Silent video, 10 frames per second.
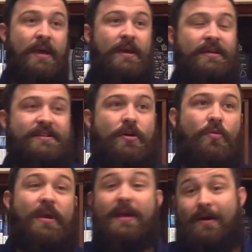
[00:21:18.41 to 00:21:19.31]
so
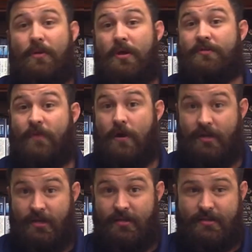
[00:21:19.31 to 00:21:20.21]
we got one of those for our
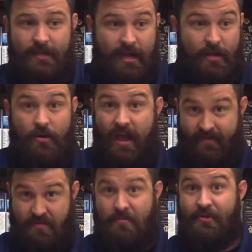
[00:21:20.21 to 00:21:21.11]
kids, and you have
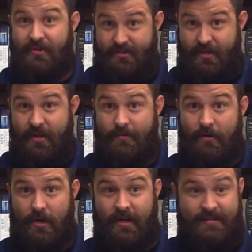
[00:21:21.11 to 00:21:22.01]
to build this thing. All
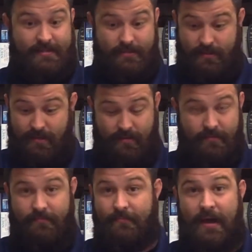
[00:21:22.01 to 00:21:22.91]
right, it's
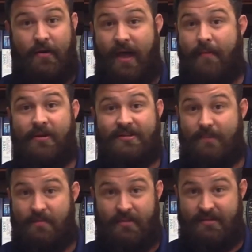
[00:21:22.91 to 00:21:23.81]
I don't know how many some
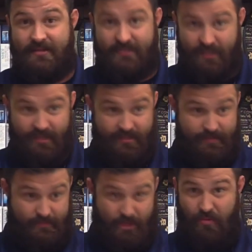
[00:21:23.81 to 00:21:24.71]
odd pieces it
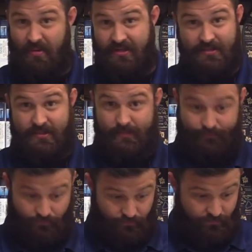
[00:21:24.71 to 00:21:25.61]
is, hundred pieces
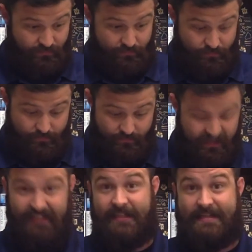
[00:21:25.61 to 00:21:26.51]

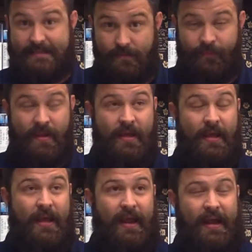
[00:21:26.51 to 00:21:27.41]
at least,
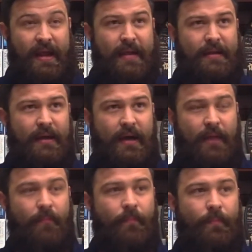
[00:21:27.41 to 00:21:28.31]
and
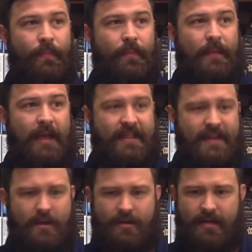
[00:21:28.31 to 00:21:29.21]
um, I think
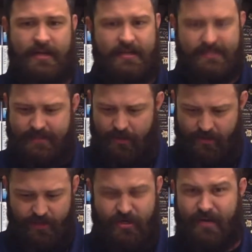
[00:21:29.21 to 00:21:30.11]
our kids, you know,
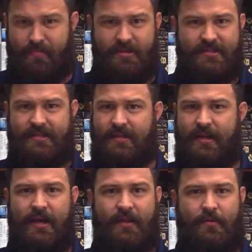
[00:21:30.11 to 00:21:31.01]
they tried to put this thing
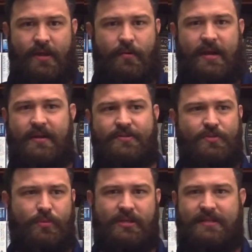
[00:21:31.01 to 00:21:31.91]
together and they were kind of
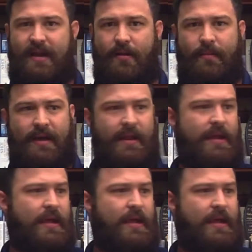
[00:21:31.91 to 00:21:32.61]
super excited about it.